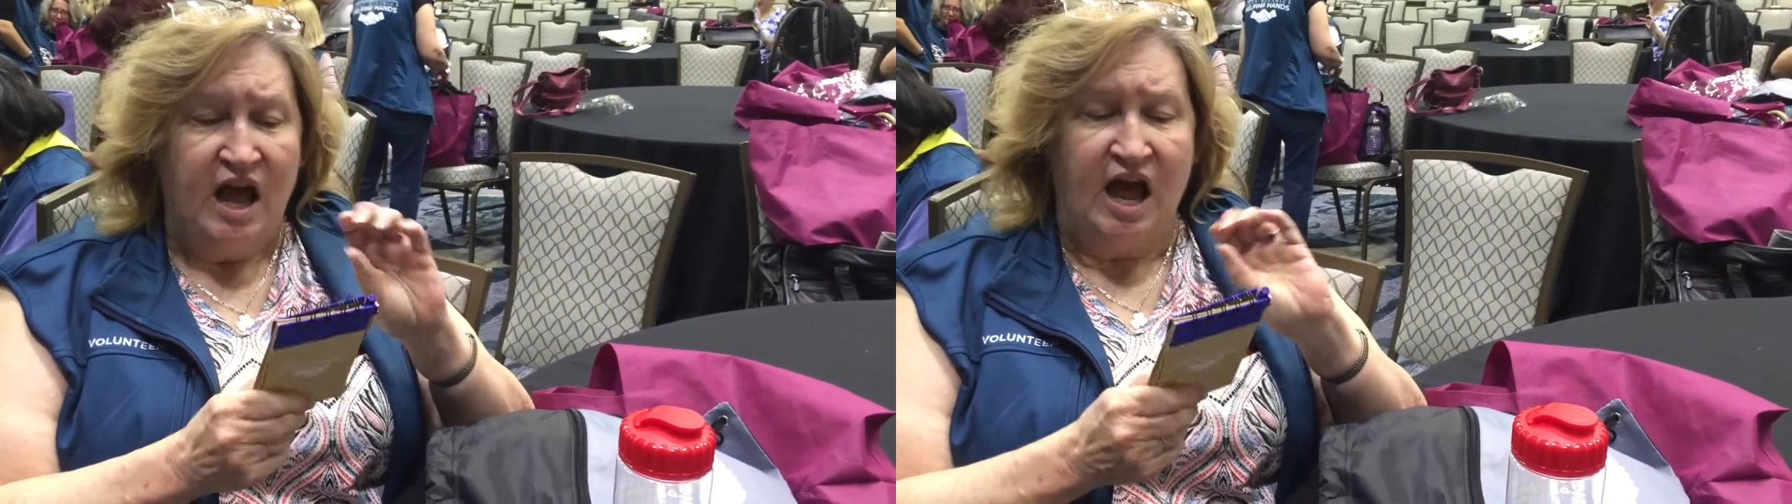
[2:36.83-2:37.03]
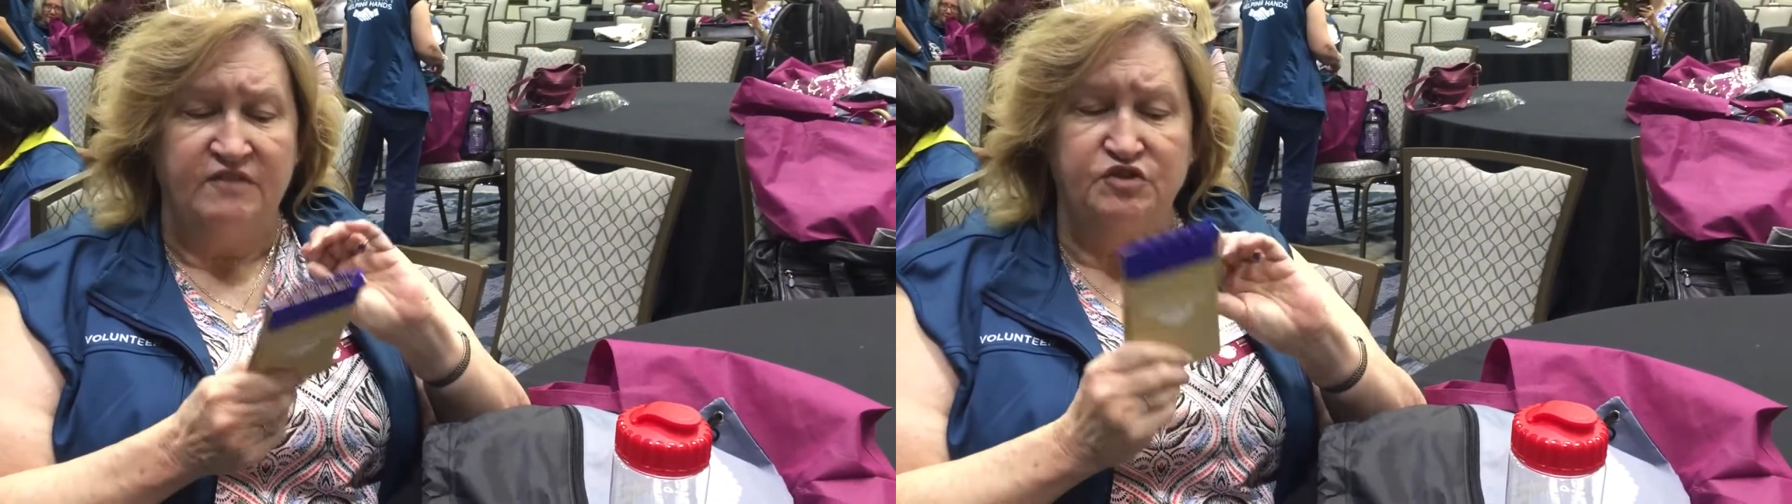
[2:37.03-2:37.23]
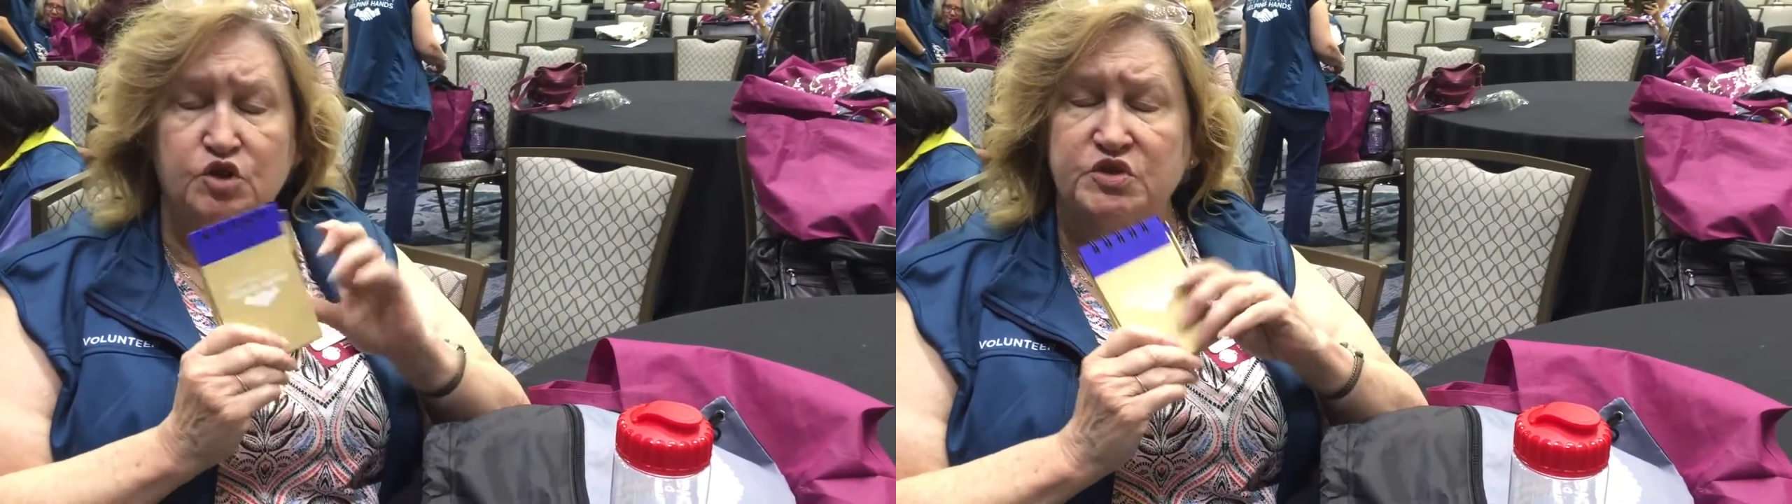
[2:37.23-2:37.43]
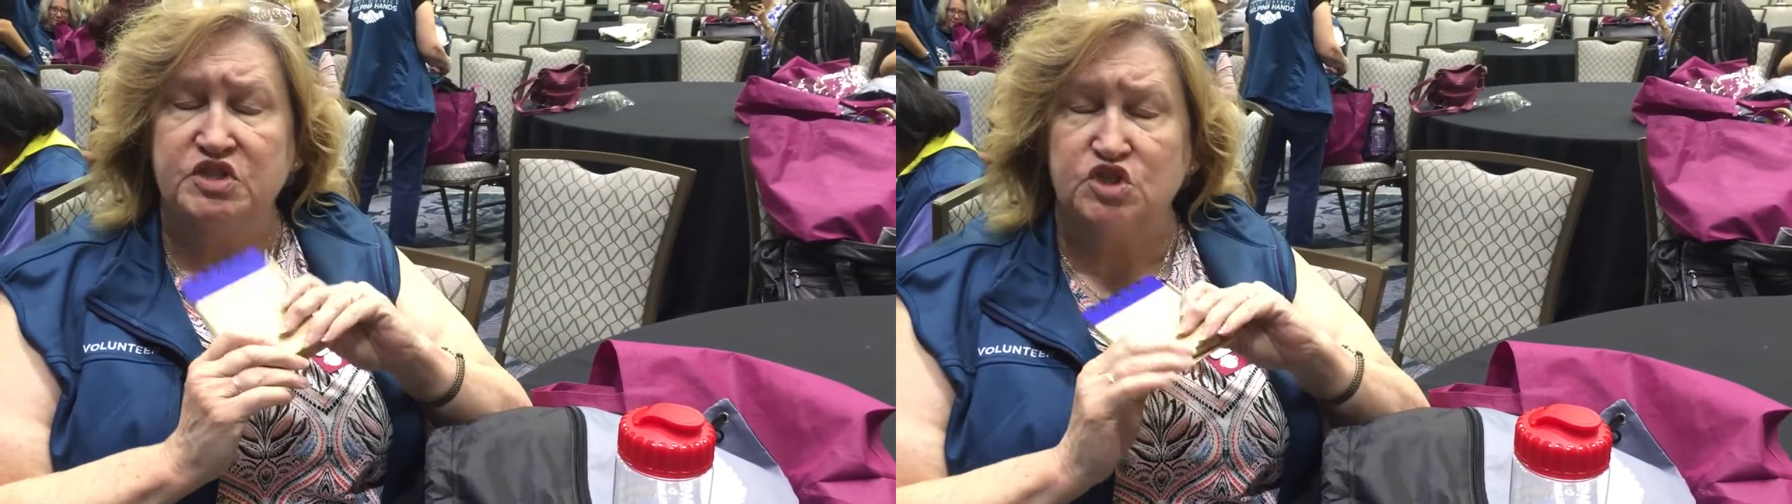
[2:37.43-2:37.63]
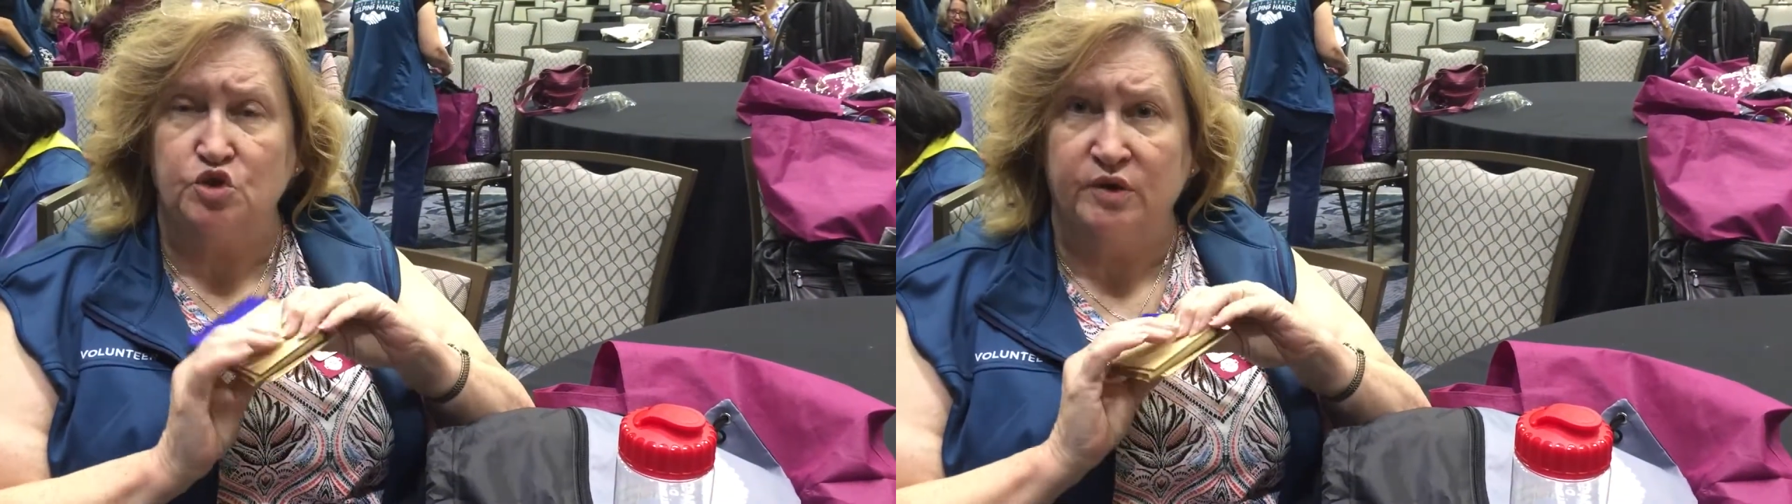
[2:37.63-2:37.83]
I've
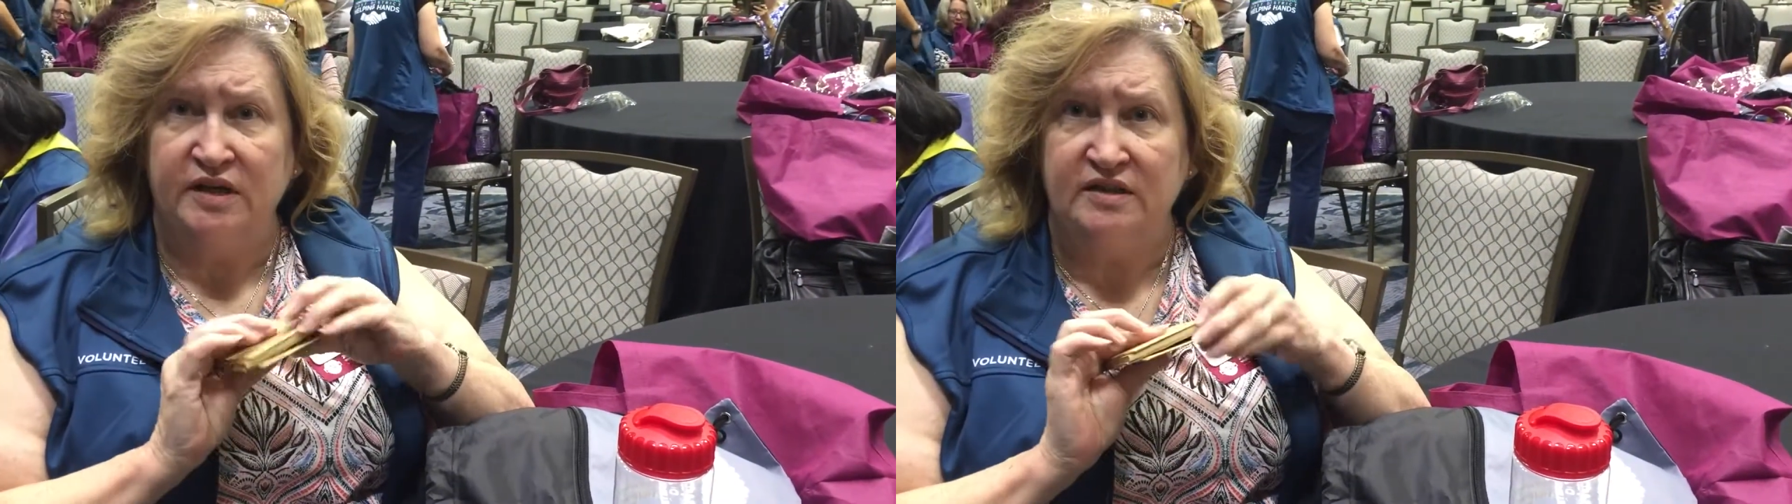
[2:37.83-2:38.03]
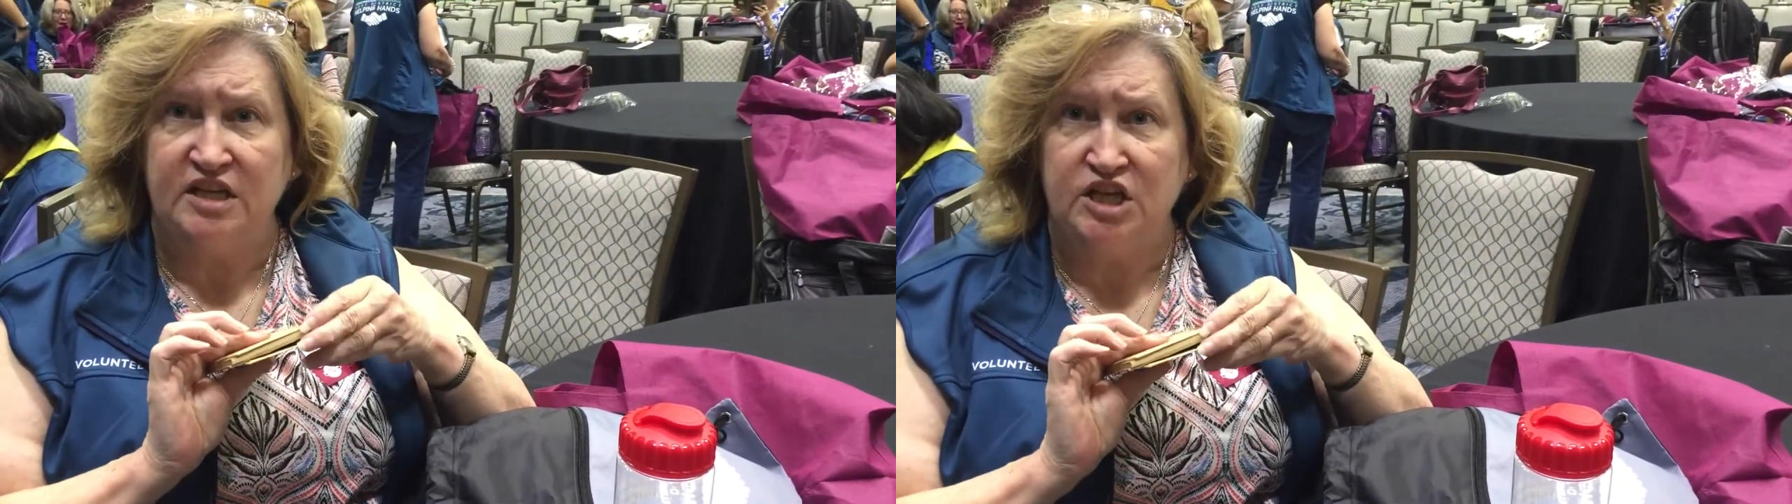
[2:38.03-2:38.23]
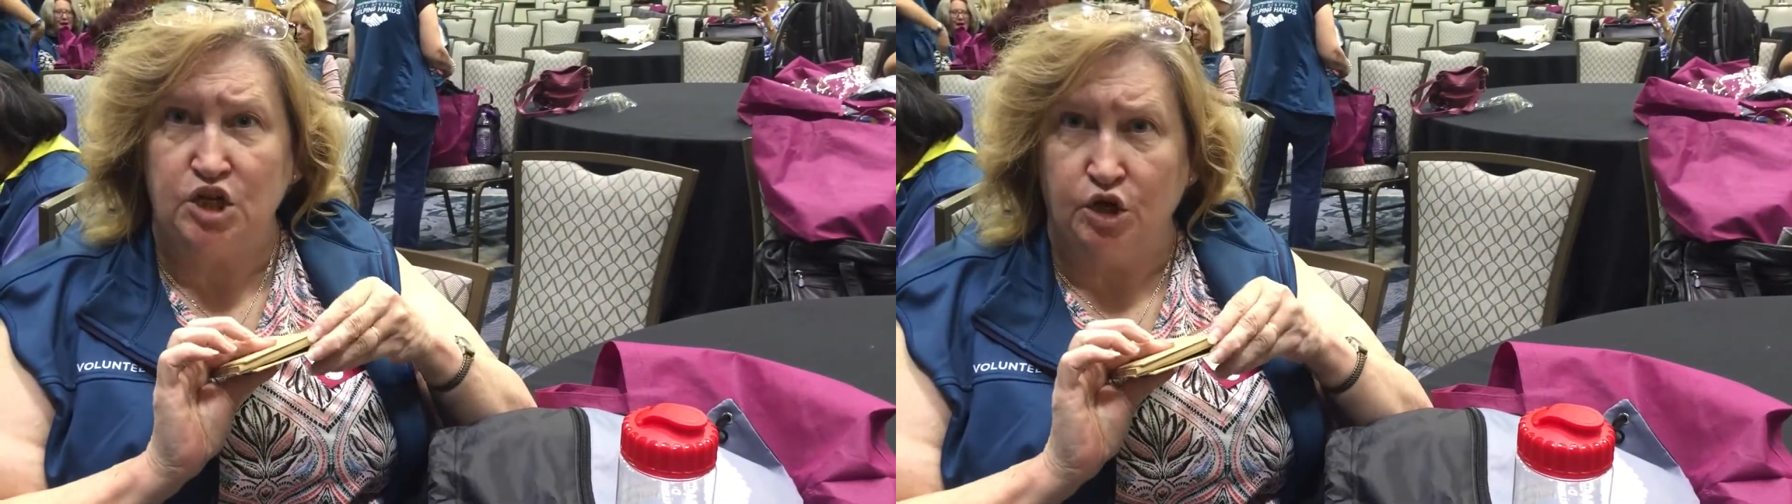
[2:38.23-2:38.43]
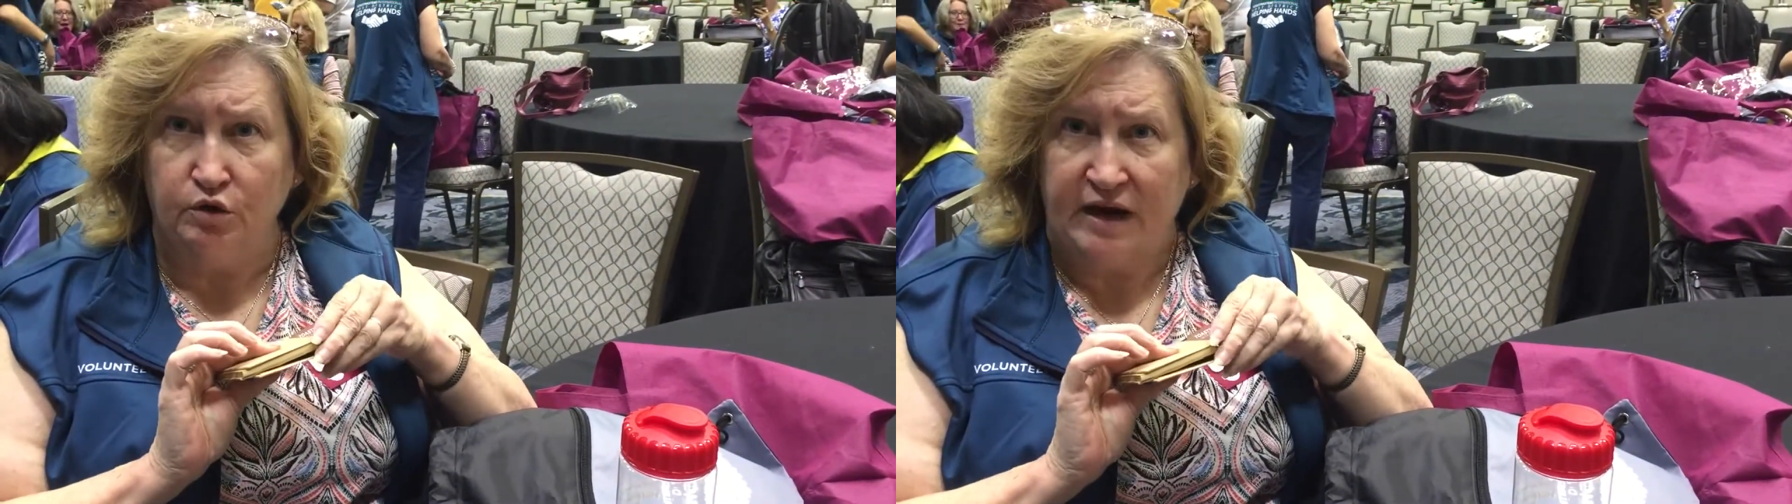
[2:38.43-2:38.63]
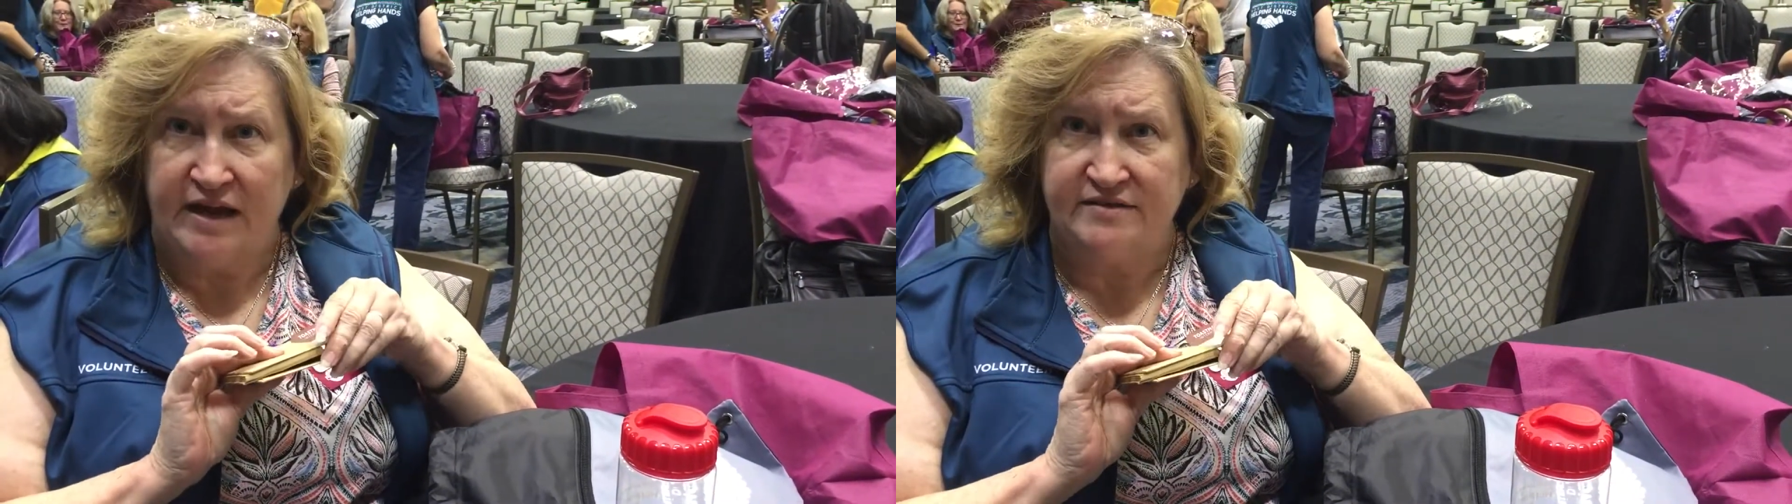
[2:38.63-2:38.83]
used it during the
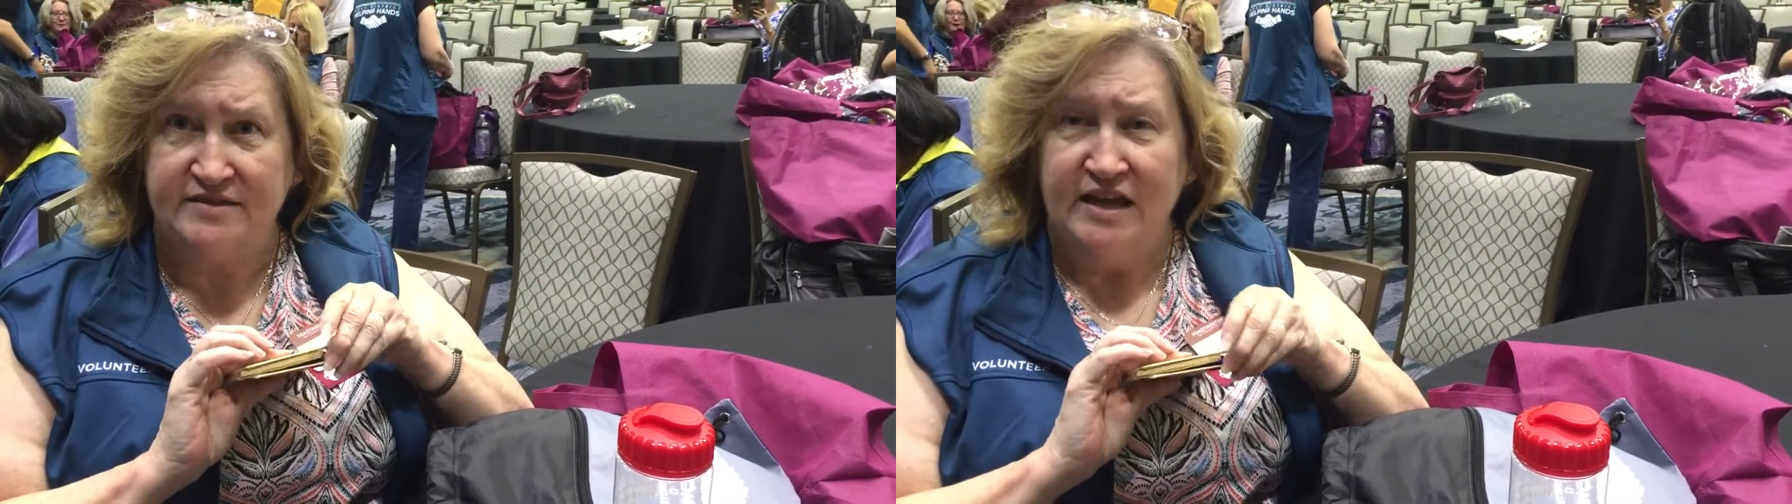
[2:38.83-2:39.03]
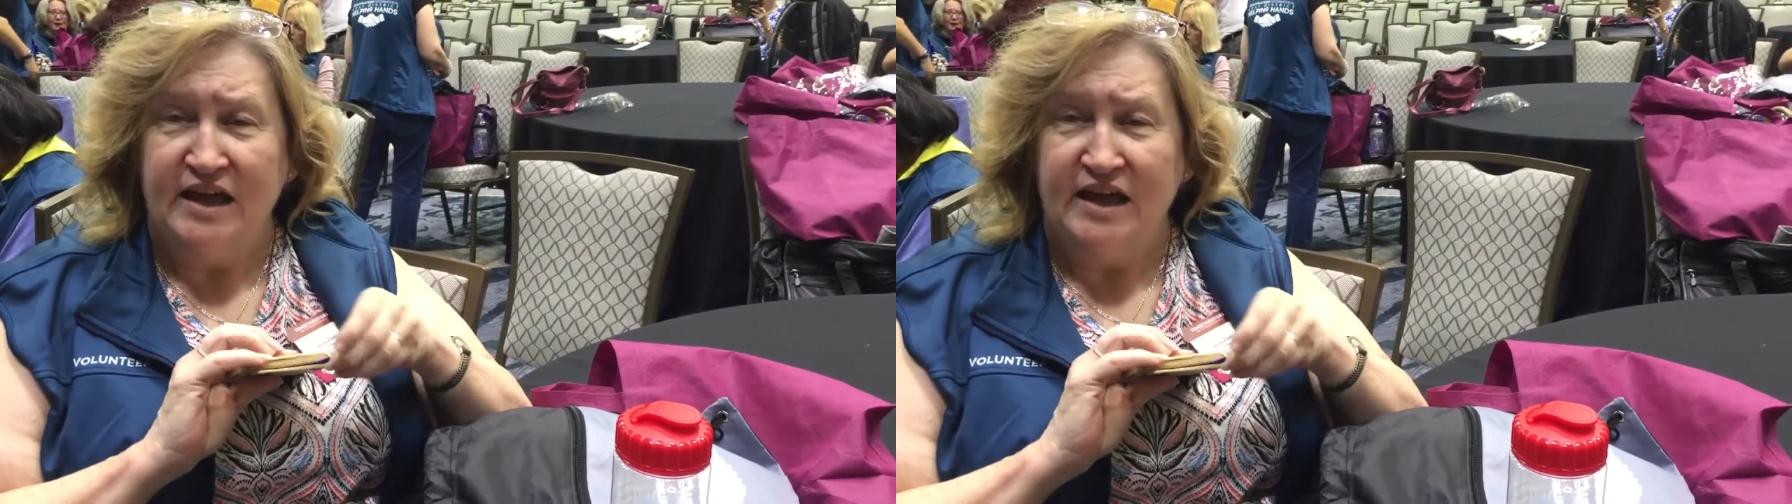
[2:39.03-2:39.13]
year as